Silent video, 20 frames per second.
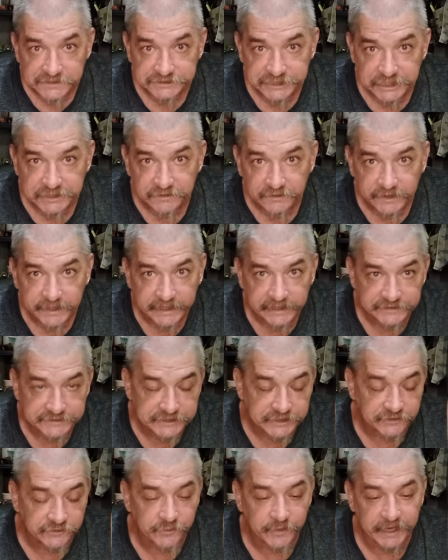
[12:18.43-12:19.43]
generally as
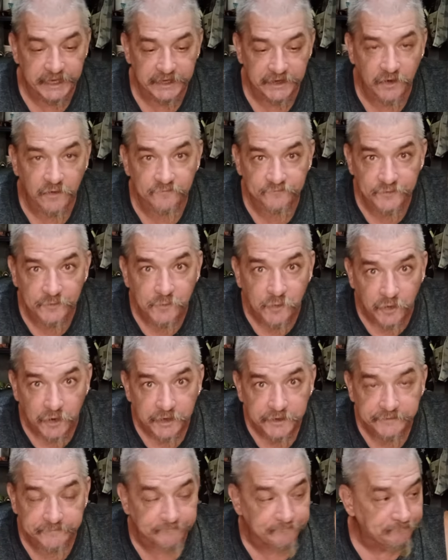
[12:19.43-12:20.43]
soon as we get home from
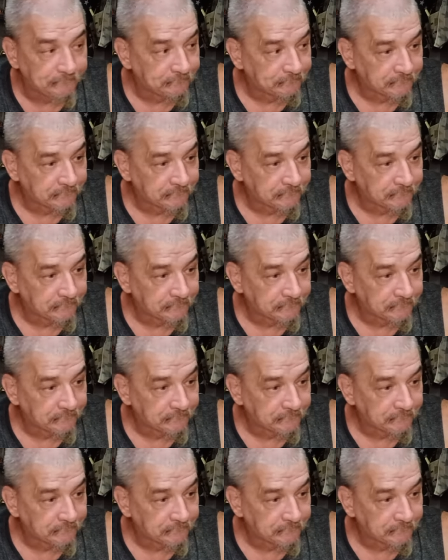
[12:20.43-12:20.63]
work,